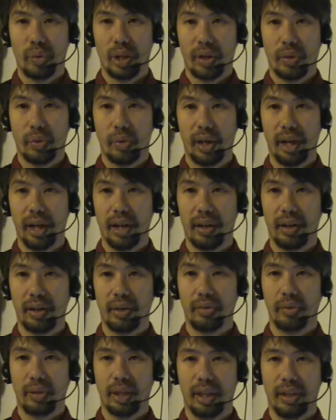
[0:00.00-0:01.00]

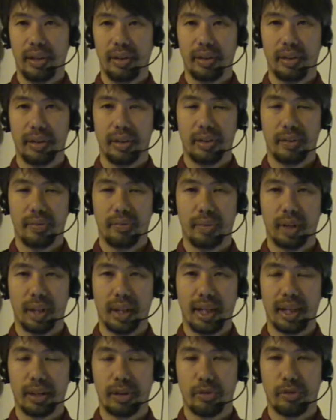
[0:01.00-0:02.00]
require really um,
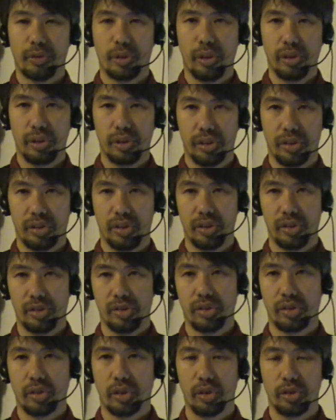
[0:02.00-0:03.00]
an act of
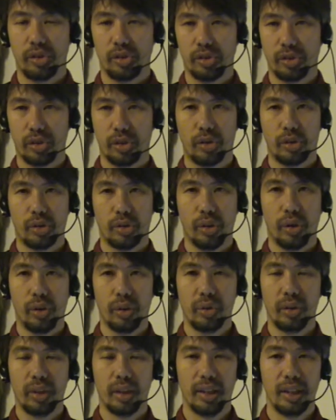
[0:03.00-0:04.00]
consciousness, a conscious
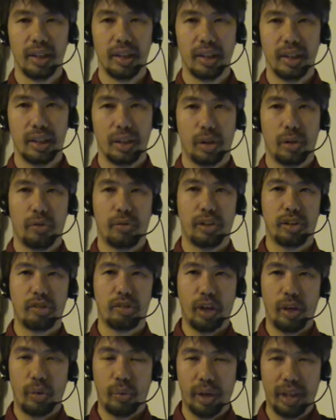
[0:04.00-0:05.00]
control of
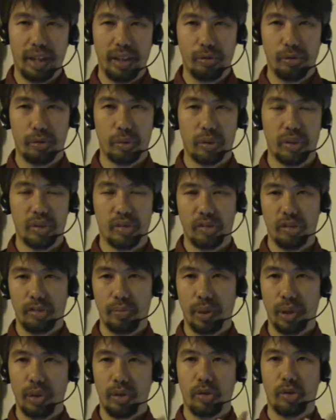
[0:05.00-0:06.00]
these lower
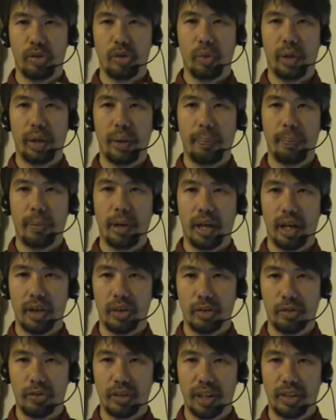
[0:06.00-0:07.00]
influences, because you are
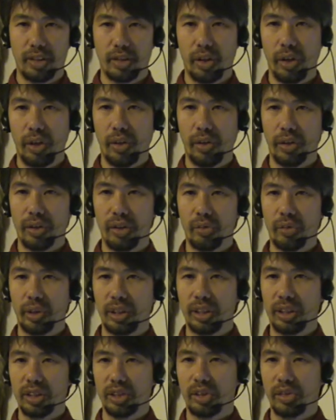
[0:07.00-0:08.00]
part of that current
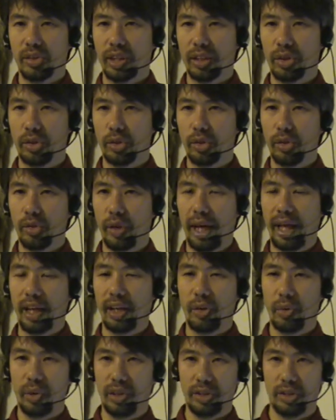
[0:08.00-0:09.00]
which is trying to
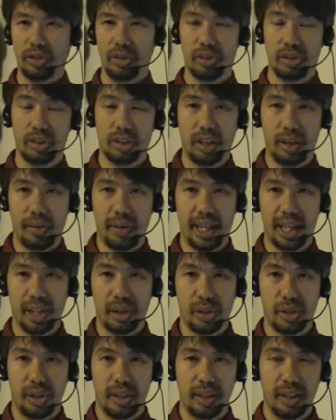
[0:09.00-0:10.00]
drag you in a certain
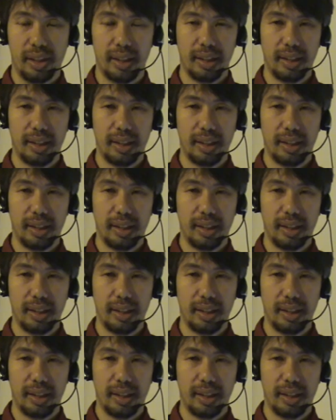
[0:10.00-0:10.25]
direction.